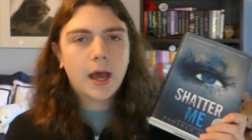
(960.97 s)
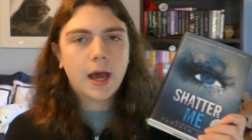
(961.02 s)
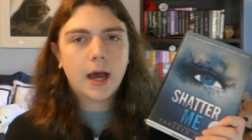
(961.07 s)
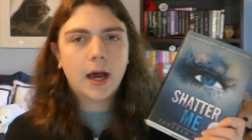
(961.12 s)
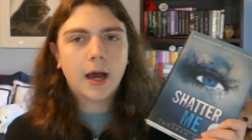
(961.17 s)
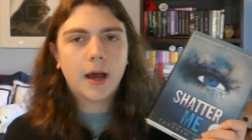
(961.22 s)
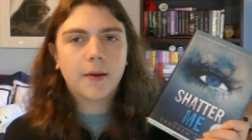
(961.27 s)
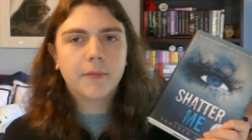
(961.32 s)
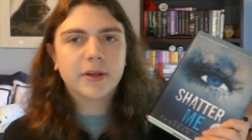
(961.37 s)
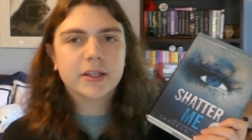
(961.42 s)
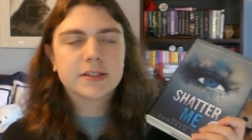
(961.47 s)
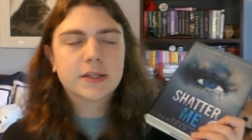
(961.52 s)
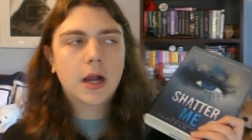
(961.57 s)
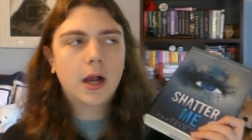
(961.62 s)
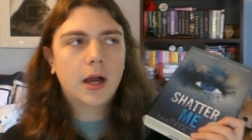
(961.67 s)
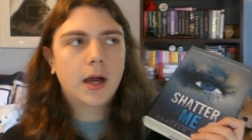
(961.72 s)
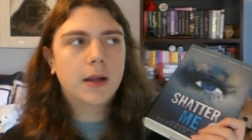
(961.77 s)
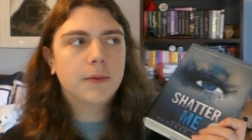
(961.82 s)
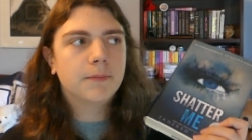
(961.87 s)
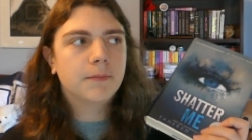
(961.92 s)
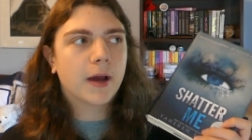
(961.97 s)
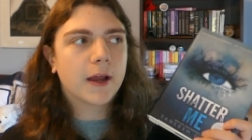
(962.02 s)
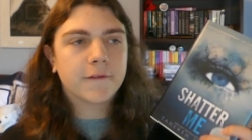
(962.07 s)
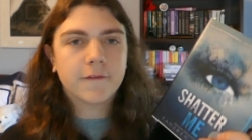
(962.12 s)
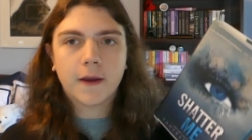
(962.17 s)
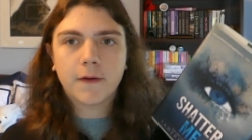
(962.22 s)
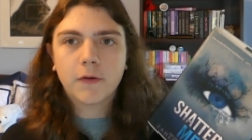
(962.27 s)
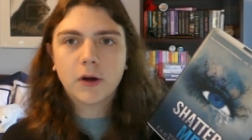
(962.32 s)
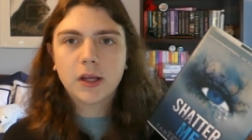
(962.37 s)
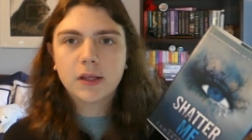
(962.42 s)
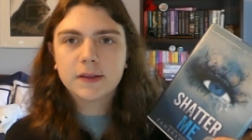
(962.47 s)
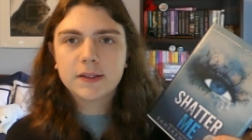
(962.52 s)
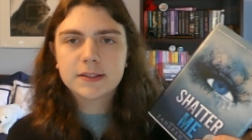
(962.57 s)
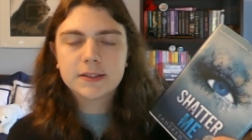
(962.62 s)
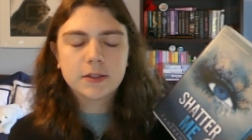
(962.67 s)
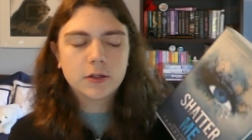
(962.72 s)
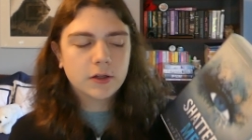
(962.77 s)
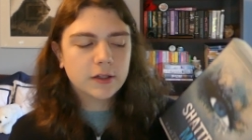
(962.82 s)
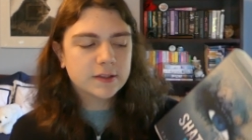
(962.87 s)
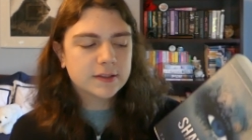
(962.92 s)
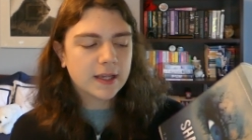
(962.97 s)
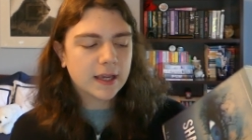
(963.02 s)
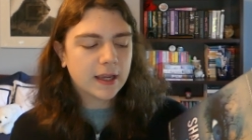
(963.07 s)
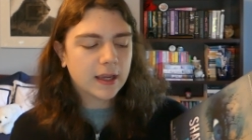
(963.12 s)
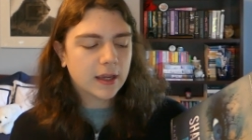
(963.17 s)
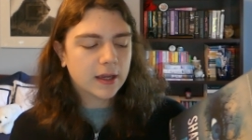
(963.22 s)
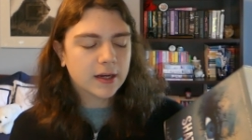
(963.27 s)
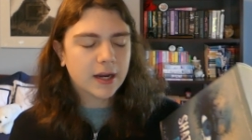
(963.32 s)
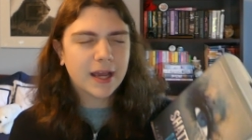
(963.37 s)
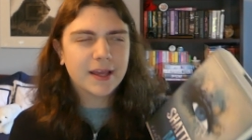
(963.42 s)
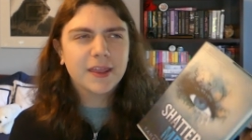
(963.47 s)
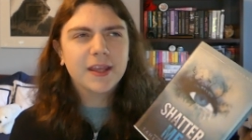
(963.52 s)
Um, it's not my favorite in the series, and I